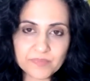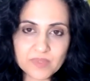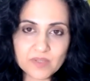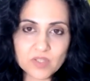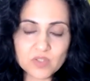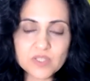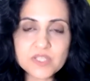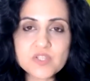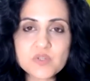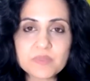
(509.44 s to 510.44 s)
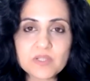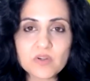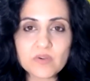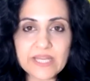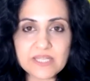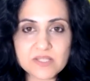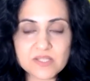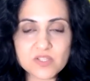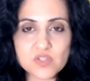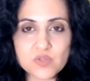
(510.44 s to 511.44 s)
You're going to be
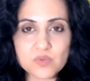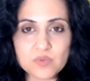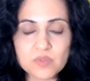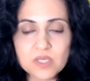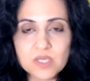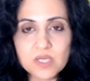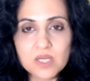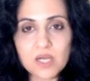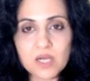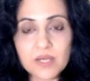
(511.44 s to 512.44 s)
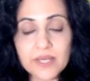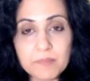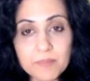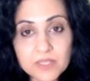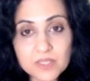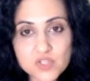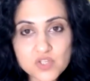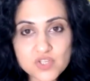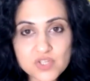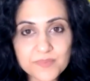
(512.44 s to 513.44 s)
graced to uh,
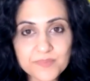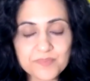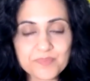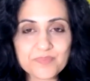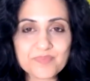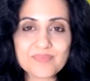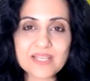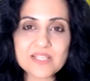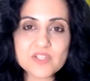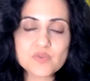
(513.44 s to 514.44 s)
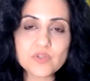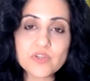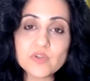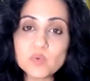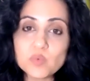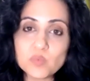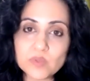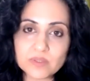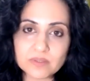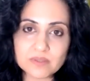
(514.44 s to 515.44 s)
emerge into new
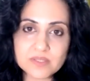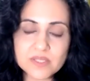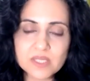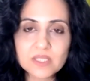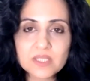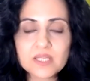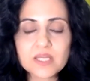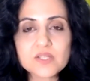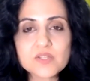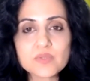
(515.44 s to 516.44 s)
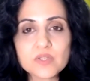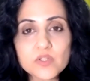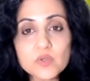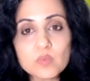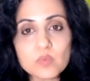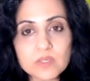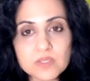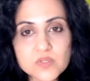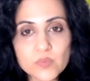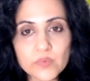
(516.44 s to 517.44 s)
world into the new
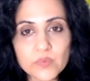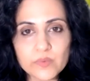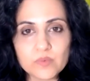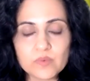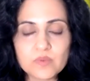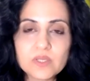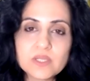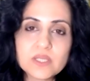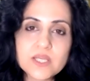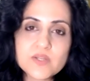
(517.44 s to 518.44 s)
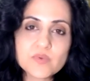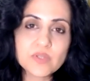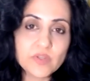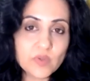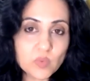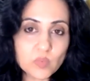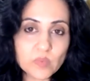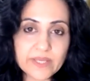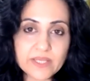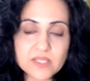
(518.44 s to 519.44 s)
world view, into the new
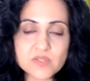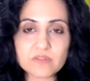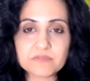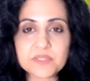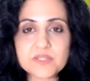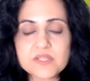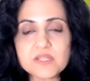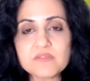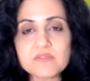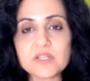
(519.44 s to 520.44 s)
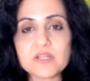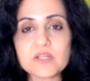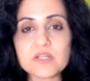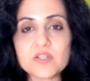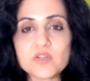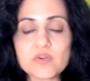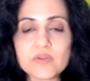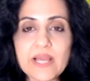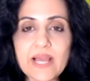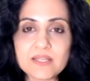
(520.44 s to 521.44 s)
ways of perceiving your
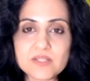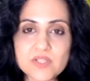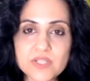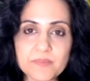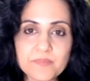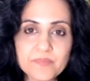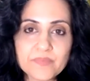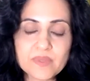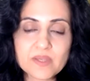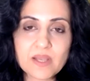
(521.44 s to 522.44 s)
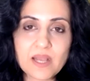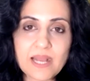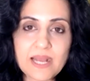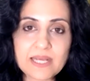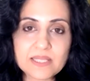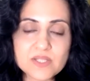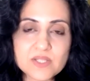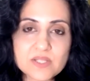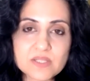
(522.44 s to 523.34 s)
reality and